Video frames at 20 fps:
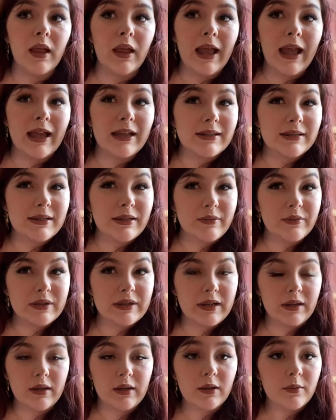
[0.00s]
Etsy was
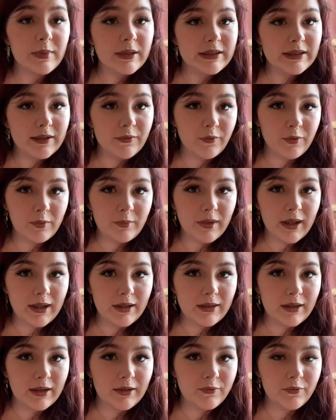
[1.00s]
a little bit different
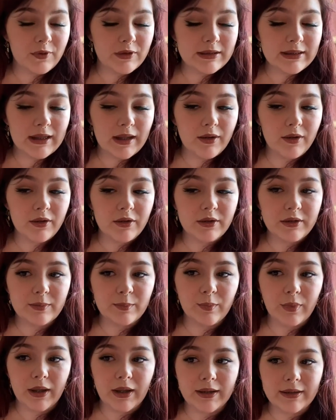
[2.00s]
back then for sellers,
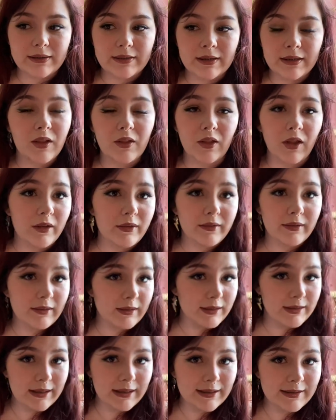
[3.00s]
but a lot of the
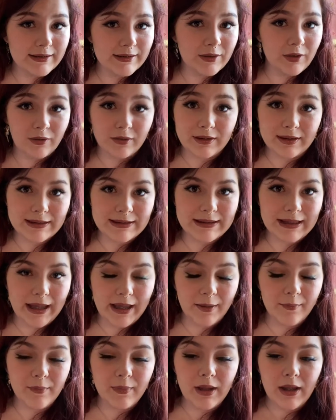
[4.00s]
things are the
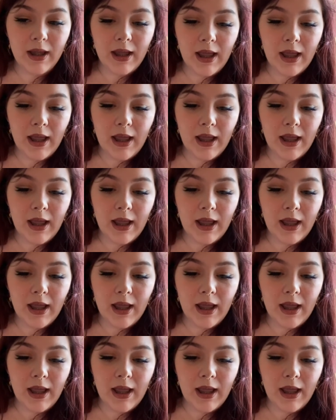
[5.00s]
same.